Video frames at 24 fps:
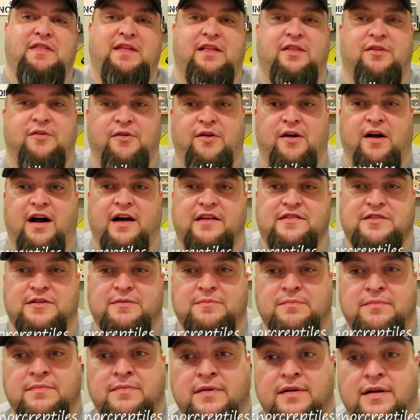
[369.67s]
think they're
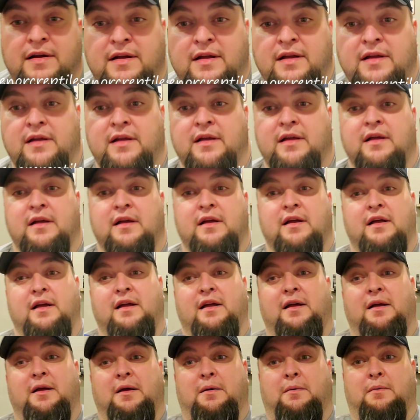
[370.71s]
awesome.
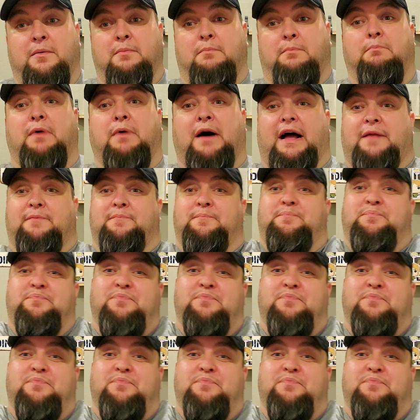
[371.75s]
But